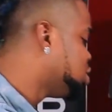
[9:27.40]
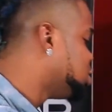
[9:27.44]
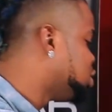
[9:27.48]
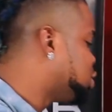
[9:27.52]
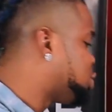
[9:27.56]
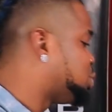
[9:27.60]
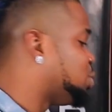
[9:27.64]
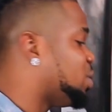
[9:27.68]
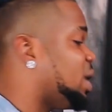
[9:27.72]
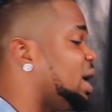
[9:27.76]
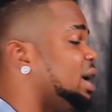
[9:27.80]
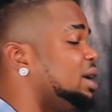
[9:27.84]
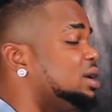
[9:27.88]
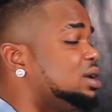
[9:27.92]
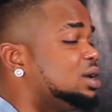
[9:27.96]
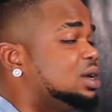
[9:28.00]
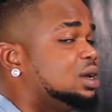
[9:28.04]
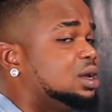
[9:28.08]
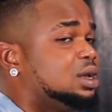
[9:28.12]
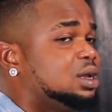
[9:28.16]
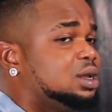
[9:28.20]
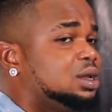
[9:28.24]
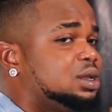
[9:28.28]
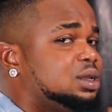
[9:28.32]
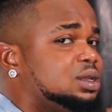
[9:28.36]
So I
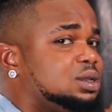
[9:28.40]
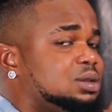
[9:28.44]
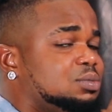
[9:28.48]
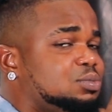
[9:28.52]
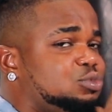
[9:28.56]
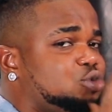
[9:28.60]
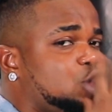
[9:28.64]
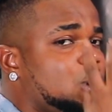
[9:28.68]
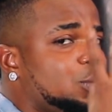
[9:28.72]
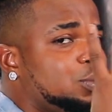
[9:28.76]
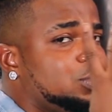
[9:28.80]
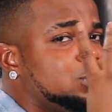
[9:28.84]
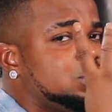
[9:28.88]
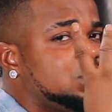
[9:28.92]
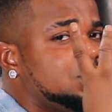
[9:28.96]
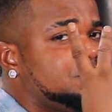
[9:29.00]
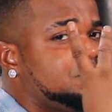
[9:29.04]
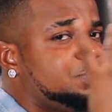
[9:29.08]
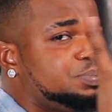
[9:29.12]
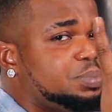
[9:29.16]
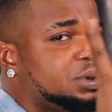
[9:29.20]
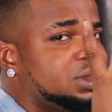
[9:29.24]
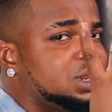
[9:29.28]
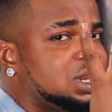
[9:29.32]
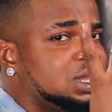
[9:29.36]
doubled
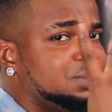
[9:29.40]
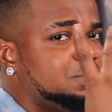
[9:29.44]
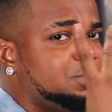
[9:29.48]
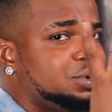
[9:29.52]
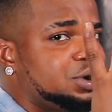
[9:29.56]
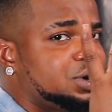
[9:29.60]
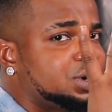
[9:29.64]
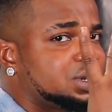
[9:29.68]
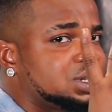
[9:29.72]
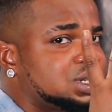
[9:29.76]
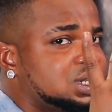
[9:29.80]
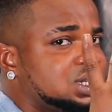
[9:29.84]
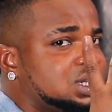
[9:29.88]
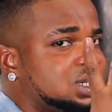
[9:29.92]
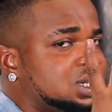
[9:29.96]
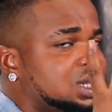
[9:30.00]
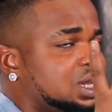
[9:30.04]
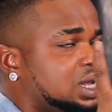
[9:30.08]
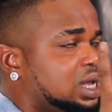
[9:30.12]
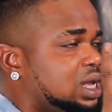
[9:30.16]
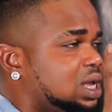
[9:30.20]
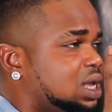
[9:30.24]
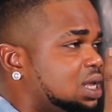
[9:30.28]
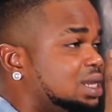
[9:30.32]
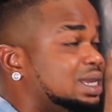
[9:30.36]
the
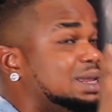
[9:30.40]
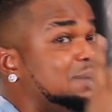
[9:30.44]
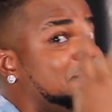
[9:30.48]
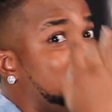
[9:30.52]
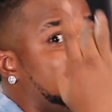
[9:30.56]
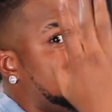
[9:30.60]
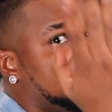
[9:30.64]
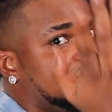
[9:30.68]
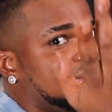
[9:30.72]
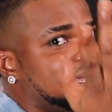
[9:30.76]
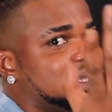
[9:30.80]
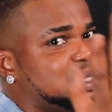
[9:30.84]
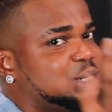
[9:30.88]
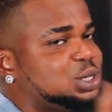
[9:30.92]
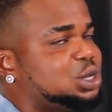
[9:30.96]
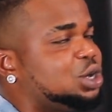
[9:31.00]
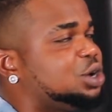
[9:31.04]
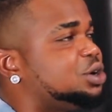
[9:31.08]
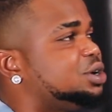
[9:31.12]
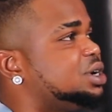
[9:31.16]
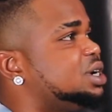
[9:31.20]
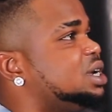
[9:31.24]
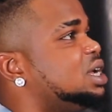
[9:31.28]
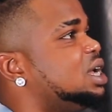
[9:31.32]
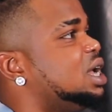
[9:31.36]
bass,
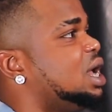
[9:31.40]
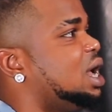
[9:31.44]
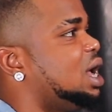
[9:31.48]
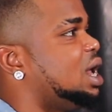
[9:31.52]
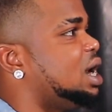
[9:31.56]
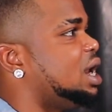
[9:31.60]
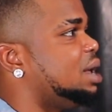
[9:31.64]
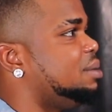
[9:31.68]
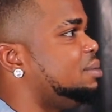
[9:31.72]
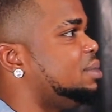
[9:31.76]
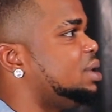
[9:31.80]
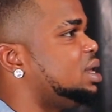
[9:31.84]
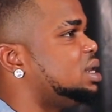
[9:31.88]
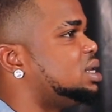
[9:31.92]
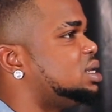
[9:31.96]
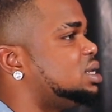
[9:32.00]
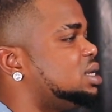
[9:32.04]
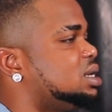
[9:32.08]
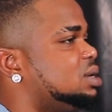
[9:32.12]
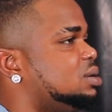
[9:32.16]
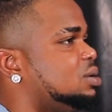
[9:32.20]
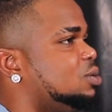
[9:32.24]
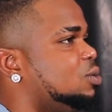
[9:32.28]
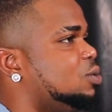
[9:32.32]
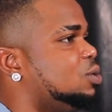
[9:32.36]
sorry, and I made
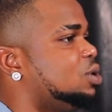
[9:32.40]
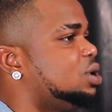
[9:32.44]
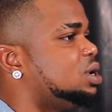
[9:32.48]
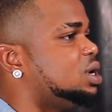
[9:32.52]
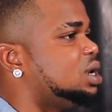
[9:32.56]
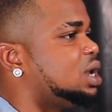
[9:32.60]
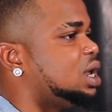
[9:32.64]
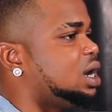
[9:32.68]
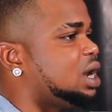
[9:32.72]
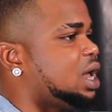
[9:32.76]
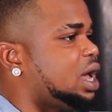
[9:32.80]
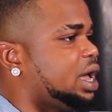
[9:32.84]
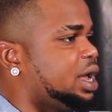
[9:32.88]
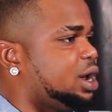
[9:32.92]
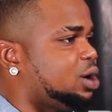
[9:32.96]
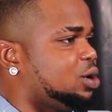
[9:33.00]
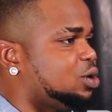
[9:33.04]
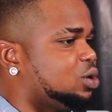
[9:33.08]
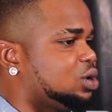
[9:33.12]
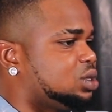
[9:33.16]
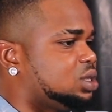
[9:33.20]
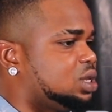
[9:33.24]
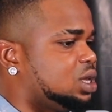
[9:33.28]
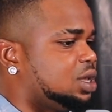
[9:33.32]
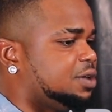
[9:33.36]
one an higher
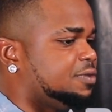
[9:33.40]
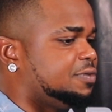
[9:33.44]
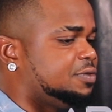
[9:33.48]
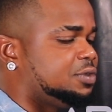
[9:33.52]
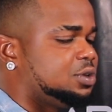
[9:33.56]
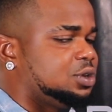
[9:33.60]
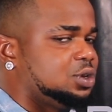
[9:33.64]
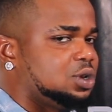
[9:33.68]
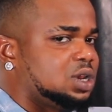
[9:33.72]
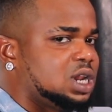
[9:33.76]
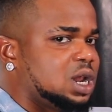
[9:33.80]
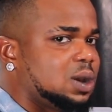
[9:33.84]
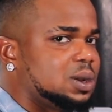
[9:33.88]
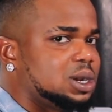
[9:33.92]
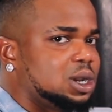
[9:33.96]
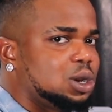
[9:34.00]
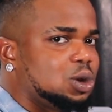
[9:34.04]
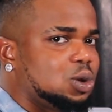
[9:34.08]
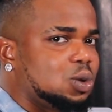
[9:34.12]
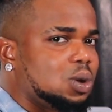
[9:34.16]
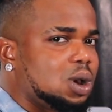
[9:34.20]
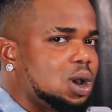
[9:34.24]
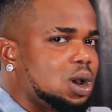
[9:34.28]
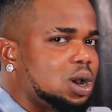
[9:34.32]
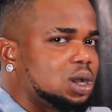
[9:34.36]
octave, the other one a
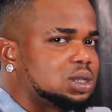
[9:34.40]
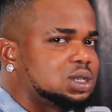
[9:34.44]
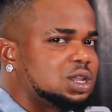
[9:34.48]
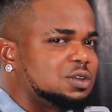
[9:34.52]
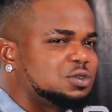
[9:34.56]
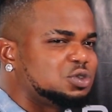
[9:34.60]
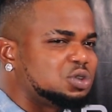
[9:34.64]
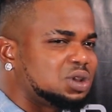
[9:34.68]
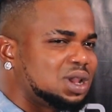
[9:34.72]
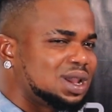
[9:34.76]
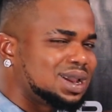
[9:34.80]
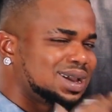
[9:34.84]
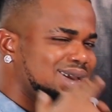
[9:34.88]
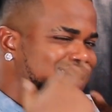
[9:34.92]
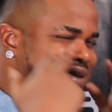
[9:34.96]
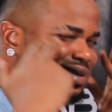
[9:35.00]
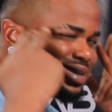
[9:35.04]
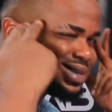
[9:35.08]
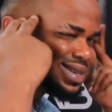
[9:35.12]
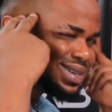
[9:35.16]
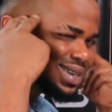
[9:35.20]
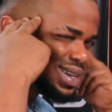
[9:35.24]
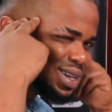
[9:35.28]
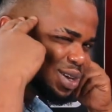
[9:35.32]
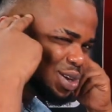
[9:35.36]
lower octave, so I can
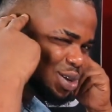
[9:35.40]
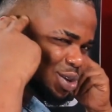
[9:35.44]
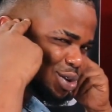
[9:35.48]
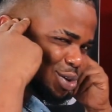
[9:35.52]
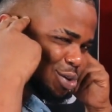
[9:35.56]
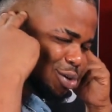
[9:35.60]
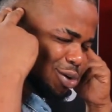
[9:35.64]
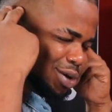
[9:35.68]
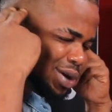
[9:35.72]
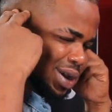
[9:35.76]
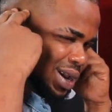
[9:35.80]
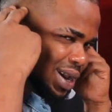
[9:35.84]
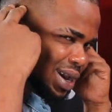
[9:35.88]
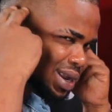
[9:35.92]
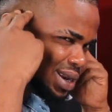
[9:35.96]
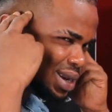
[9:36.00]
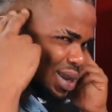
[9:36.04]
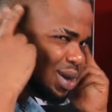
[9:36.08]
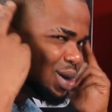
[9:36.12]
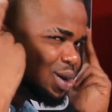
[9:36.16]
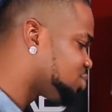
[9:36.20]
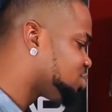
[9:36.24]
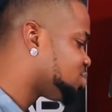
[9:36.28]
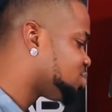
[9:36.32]
sink in your head.